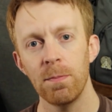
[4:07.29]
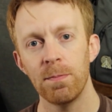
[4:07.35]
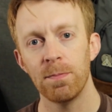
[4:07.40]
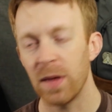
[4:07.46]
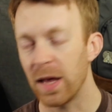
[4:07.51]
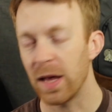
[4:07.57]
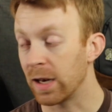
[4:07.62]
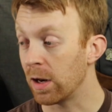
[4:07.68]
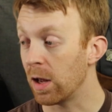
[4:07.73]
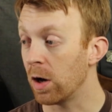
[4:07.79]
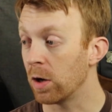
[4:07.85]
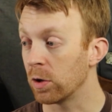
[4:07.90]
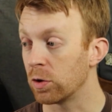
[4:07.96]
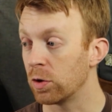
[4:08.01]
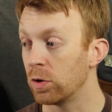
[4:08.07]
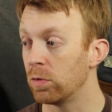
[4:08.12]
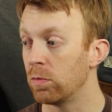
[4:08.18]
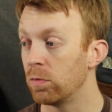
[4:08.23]
and a
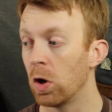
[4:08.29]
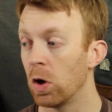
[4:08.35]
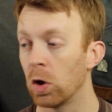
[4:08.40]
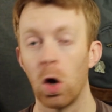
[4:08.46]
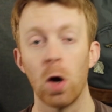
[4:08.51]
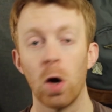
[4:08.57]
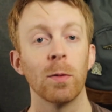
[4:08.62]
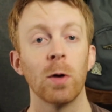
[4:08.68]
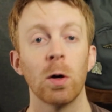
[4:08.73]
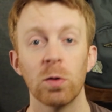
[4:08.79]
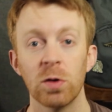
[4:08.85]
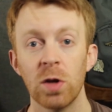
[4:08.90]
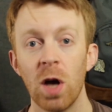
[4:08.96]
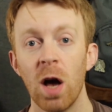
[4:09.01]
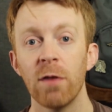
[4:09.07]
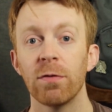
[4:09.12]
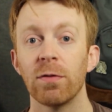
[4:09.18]
alarm goes off,